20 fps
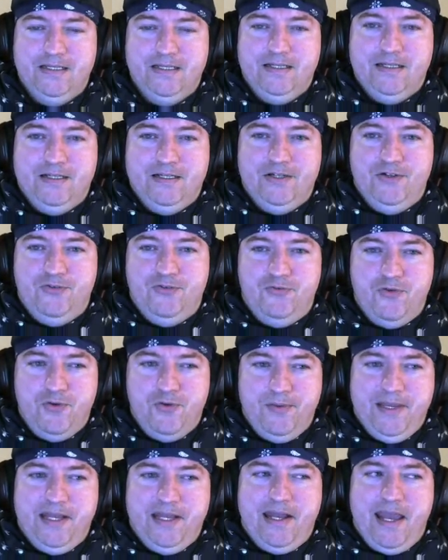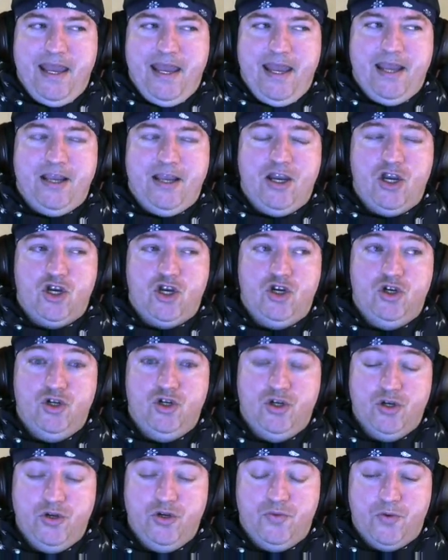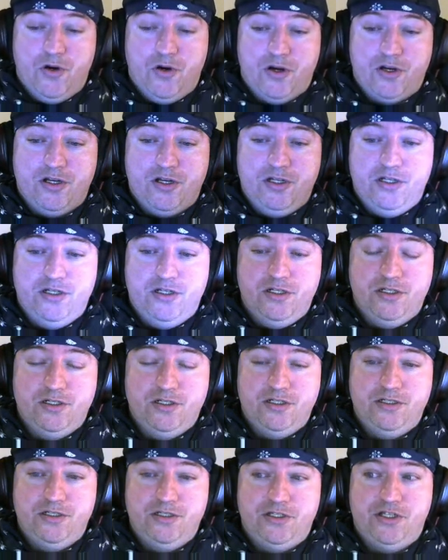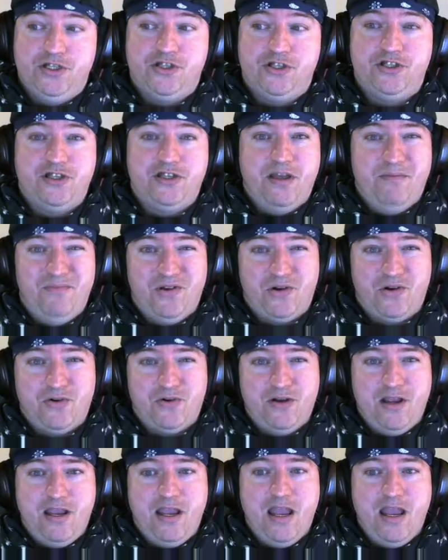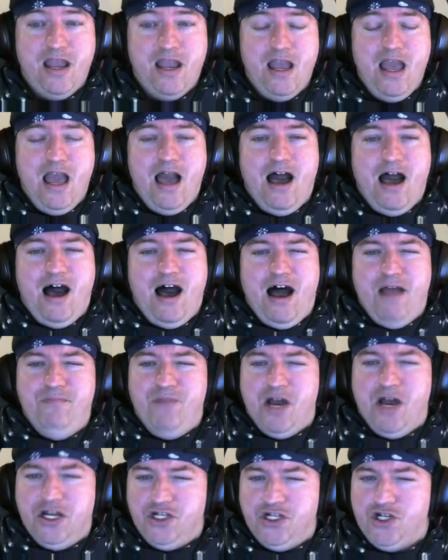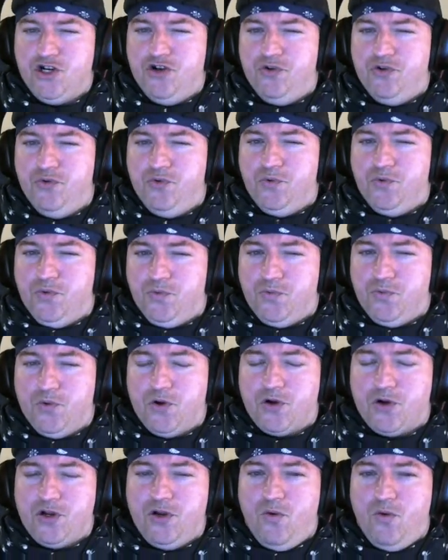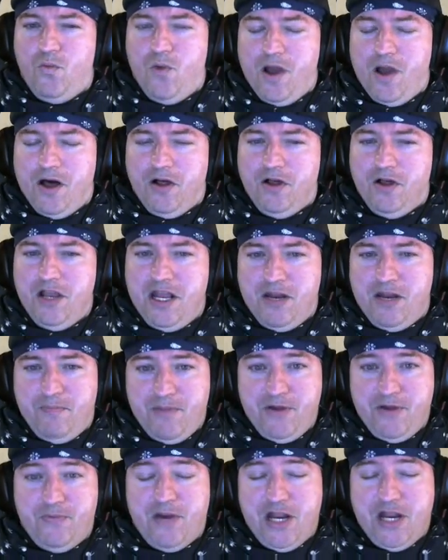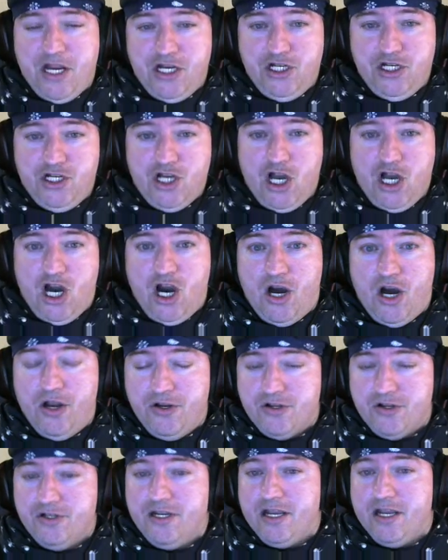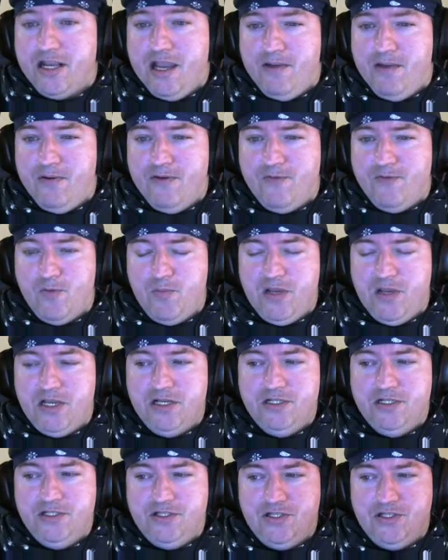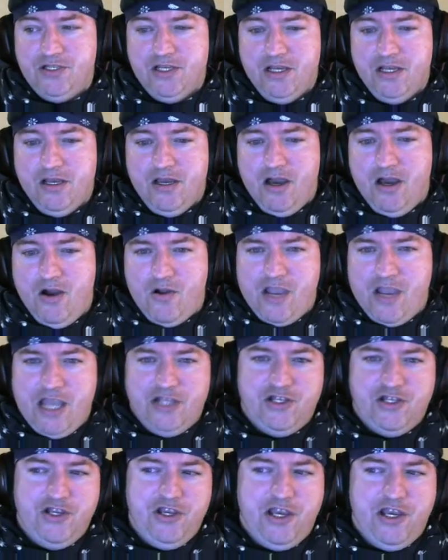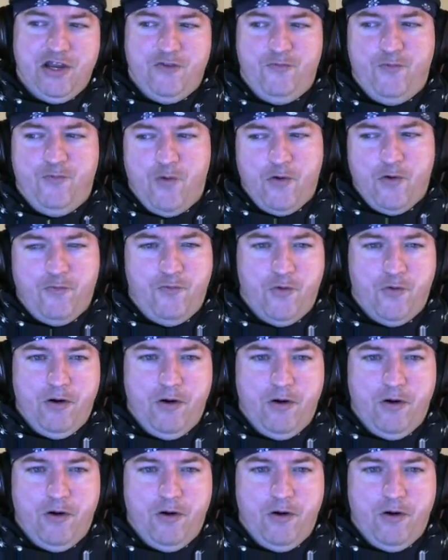Nerubian Egg could work to some degree. I'm not sure it would work well in a mid-range hunter deck, however, because, okay, so you get a 4/4.